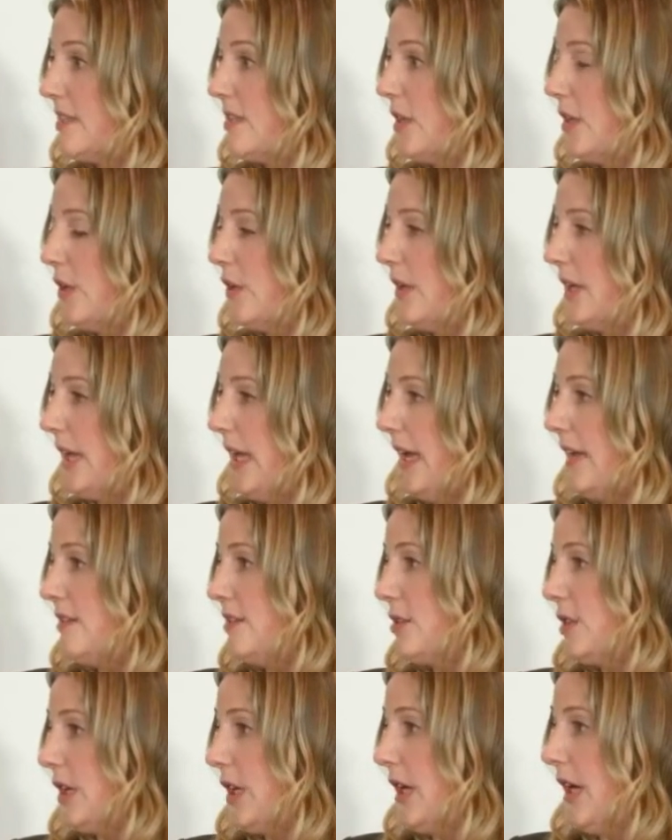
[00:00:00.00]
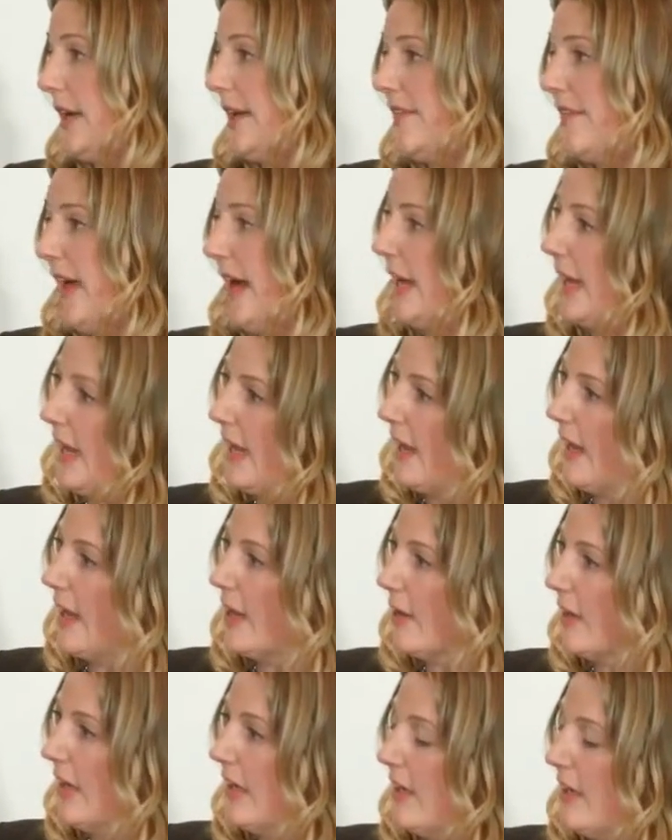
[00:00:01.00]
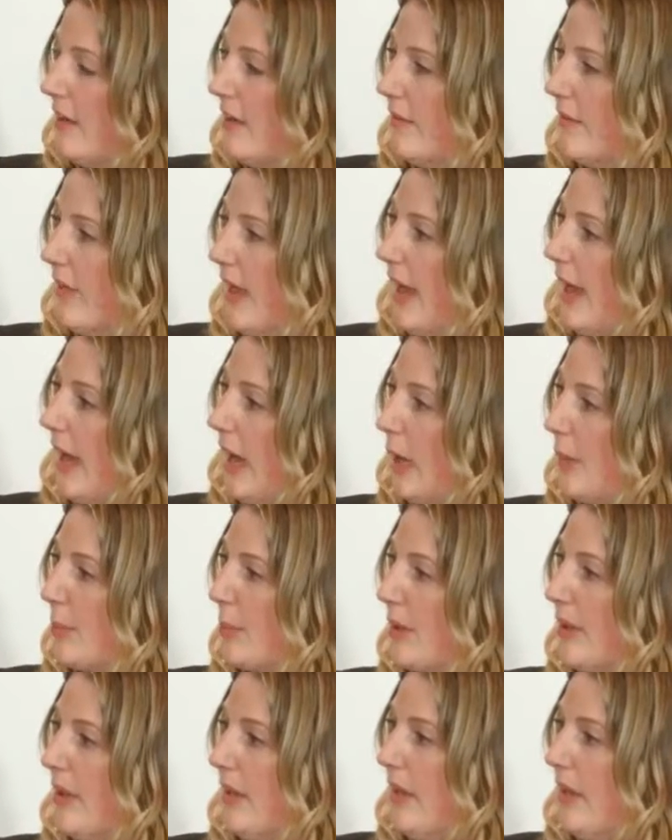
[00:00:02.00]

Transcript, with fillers: So you can enter kind of that area of the app,